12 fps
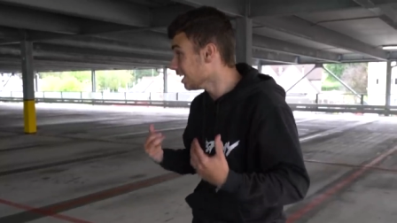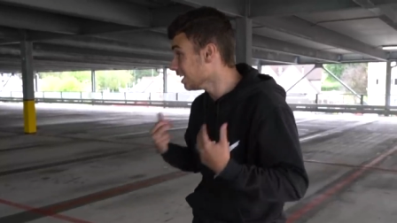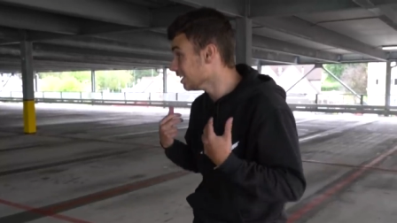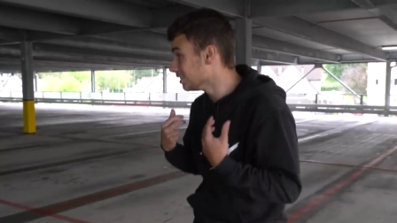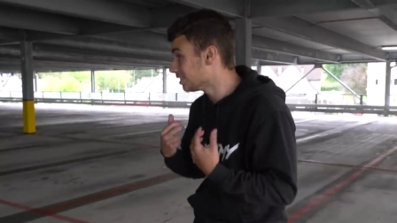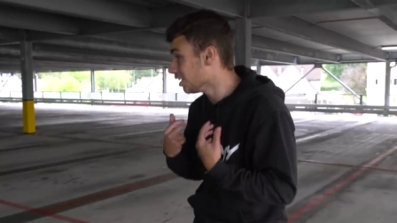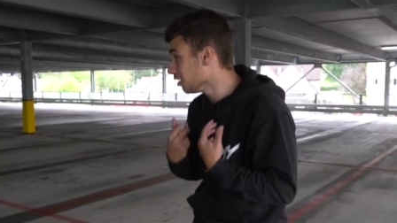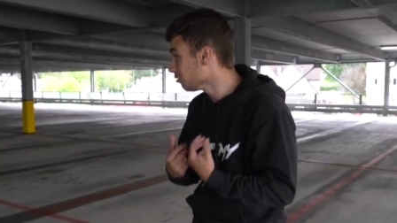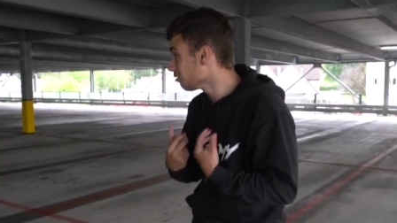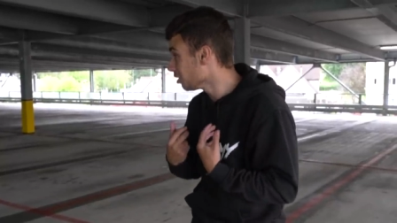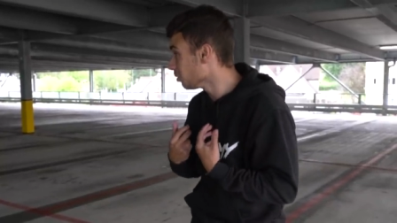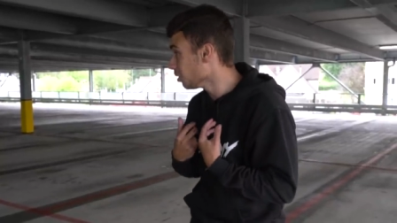It's
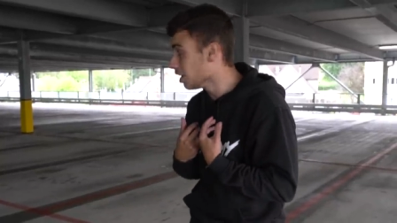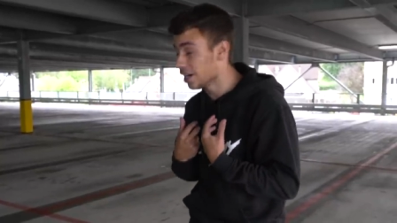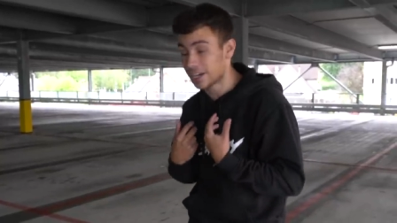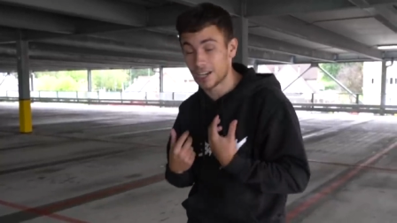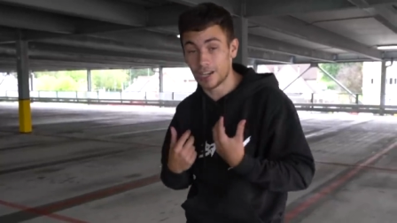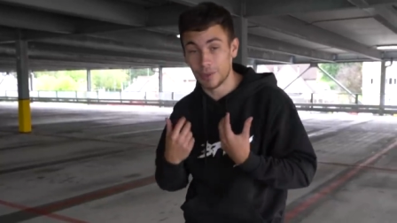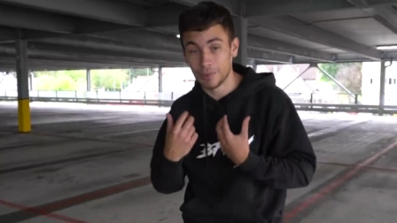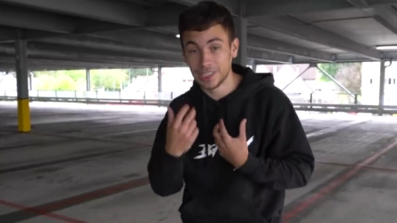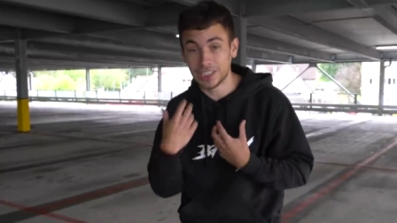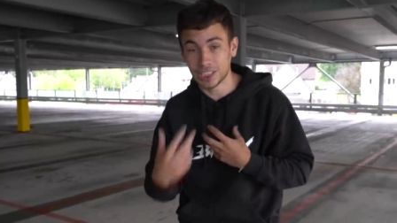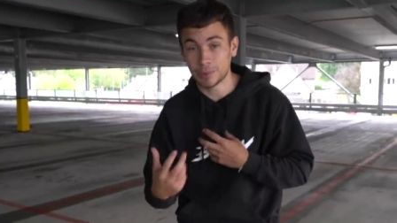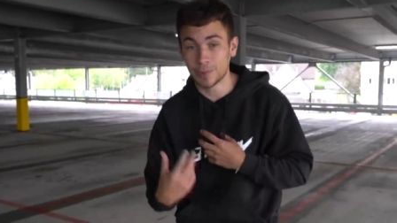unreal, like I'm in
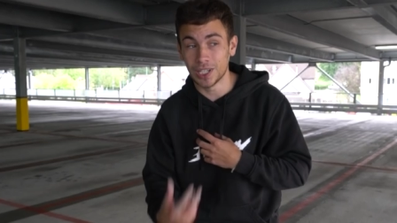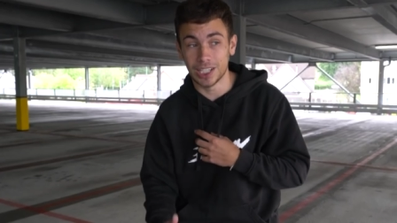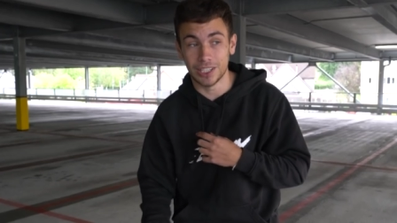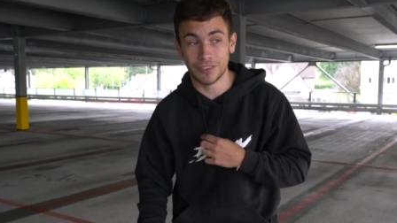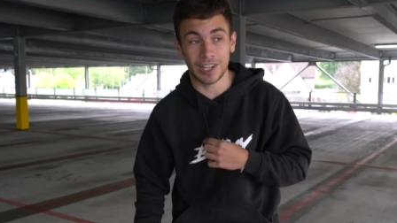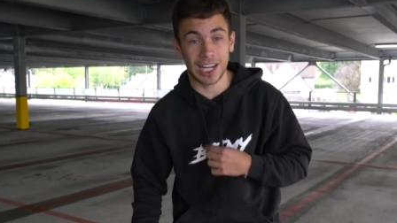disbelief,